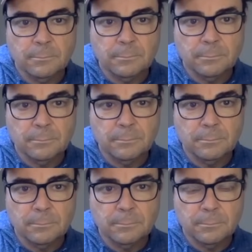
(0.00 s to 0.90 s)

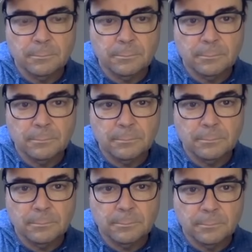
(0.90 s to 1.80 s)

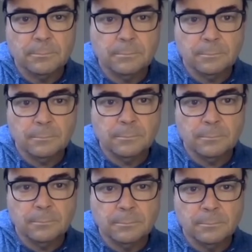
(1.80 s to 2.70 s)

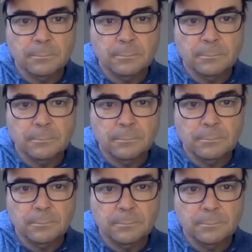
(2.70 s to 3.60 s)

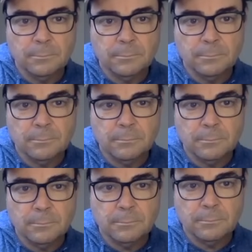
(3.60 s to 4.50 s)

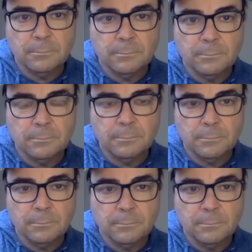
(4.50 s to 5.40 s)

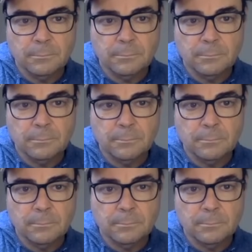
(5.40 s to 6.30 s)

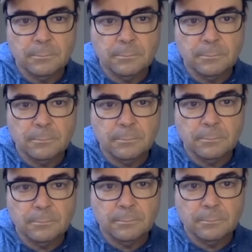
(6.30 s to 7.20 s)

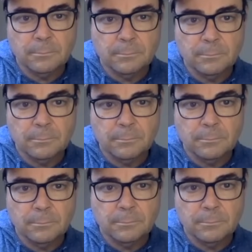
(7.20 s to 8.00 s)
(not speaking)